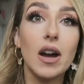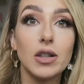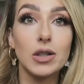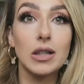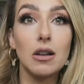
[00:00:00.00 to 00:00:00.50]
I
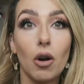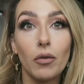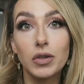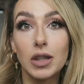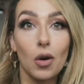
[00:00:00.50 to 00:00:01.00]
just
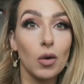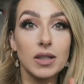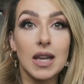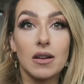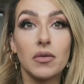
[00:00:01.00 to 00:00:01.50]
loved the whole
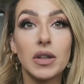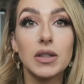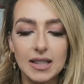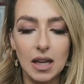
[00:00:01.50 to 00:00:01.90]
sound of it.